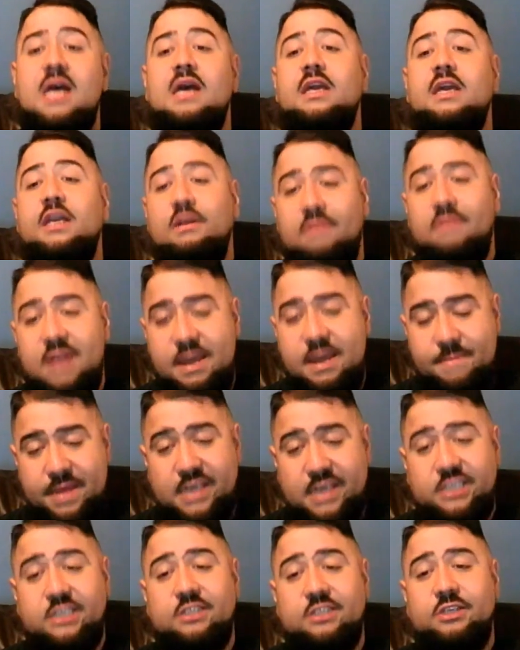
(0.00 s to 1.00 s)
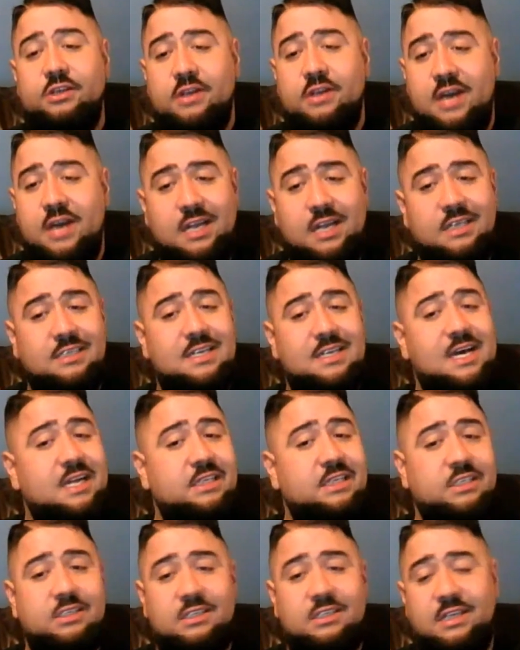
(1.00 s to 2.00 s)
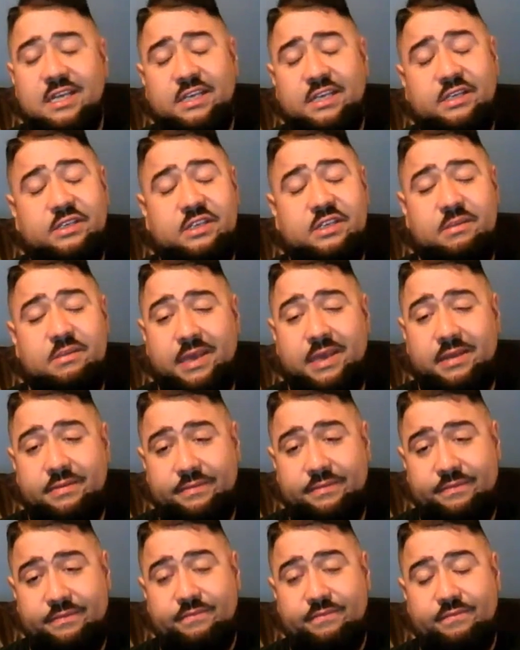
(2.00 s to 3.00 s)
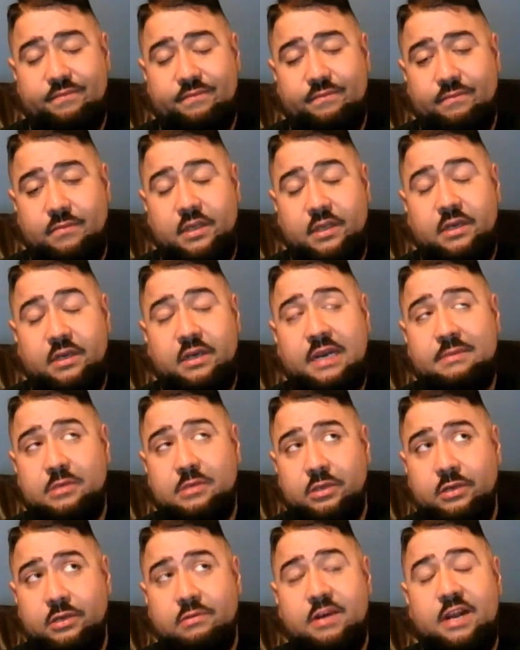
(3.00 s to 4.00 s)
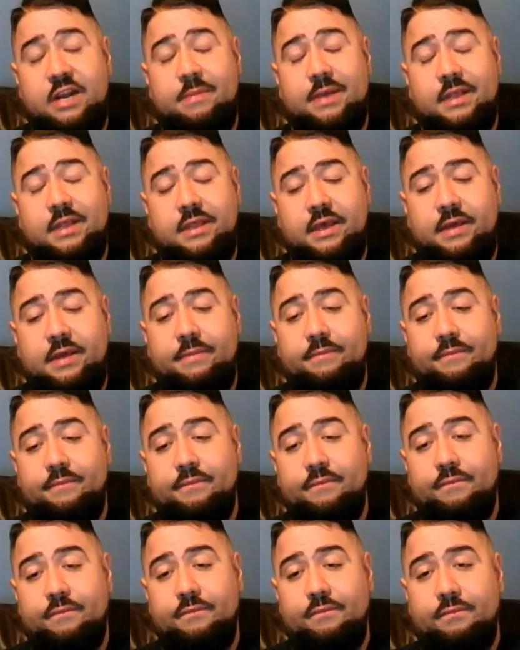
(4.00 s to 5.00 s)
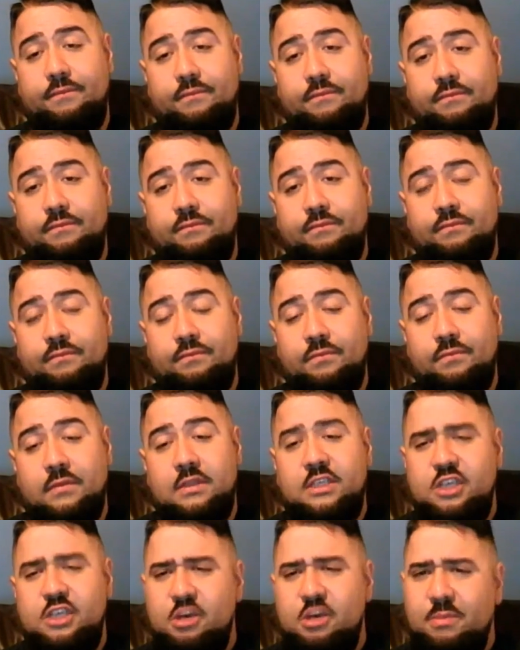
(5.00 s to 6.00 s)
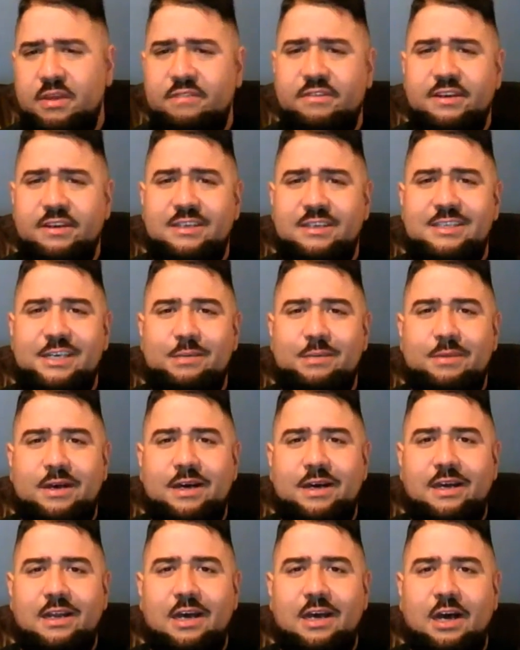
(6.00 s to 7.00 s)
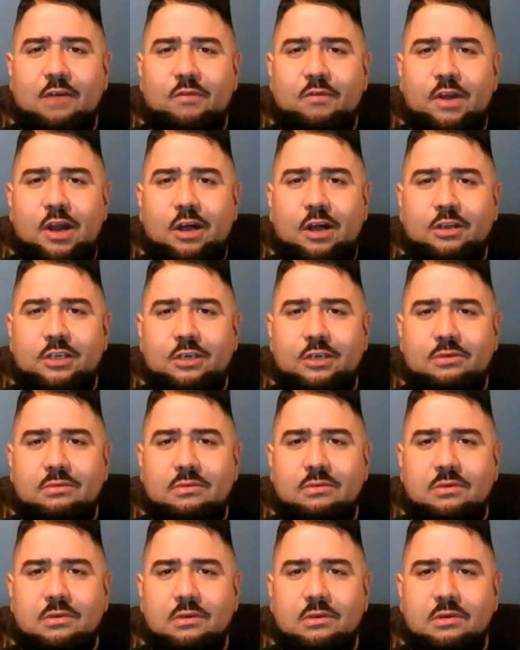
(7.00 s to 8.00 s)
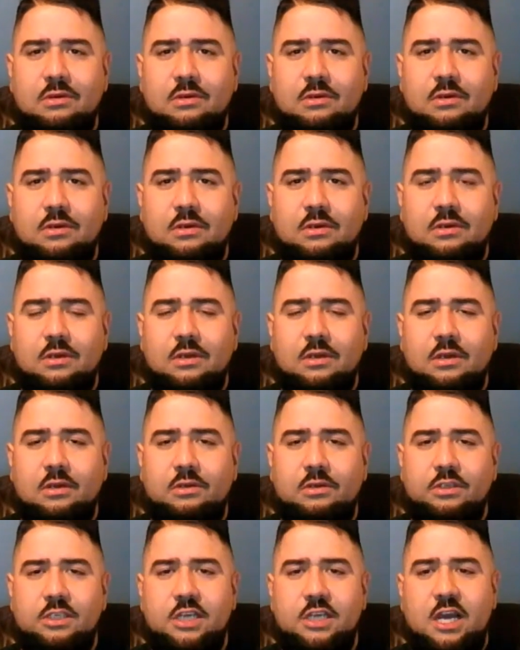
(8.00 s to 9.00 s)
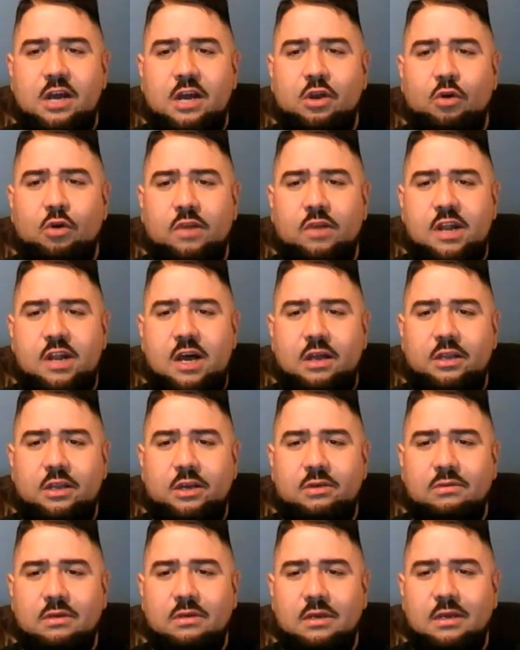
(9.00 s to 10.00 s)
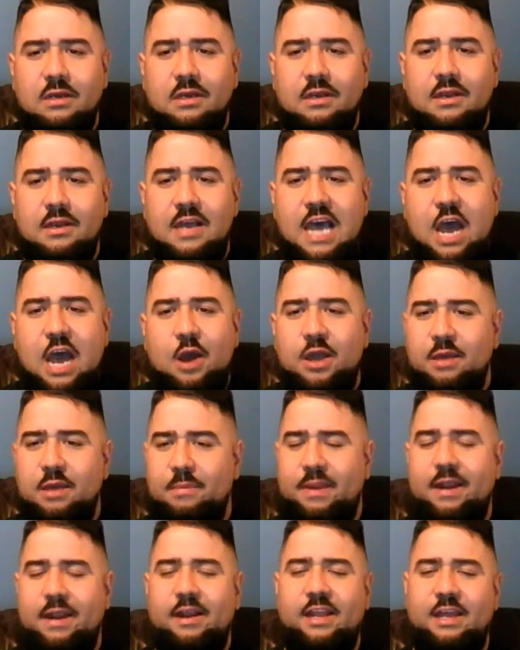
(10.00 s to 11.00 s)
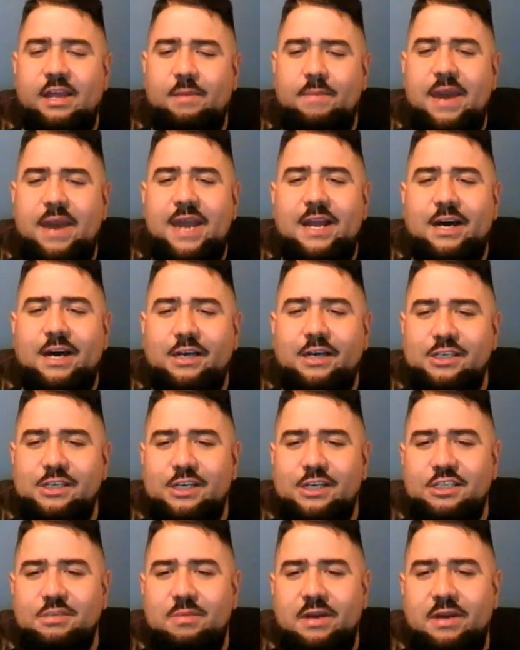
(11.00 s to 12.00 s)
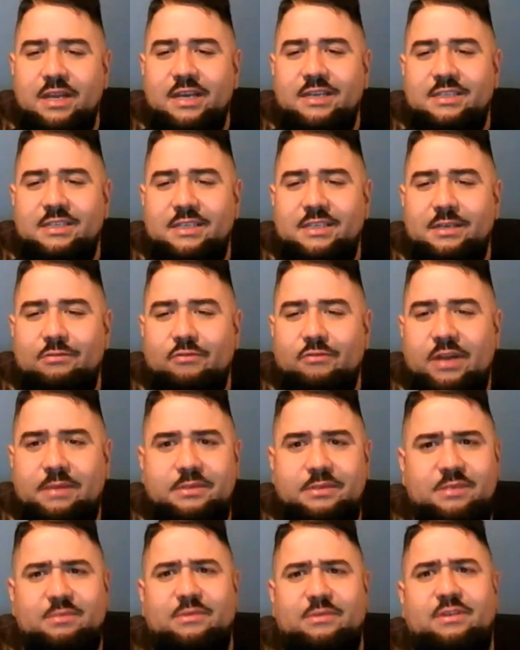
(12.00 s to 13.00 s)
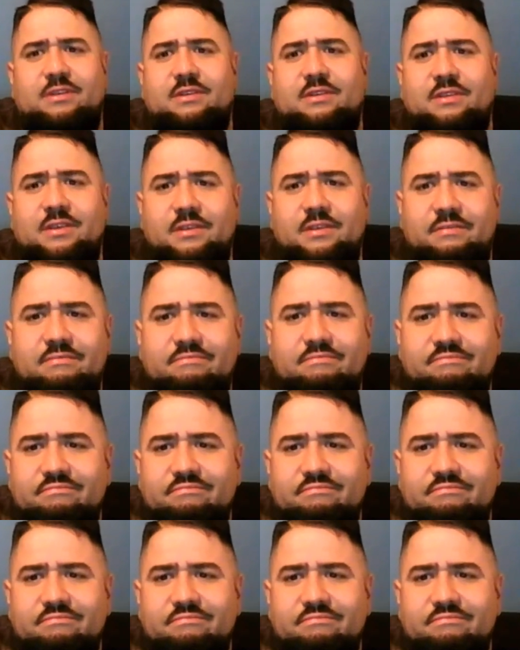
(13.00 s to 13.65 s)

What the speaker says: You're right. Manchester United is not as good as they used to be. You're absolutely right about that. Did y'all motherfuckers hear about Ronaldo? Cristiano Ronaldo? How he apparently paid hush-hush money because he raped some girl in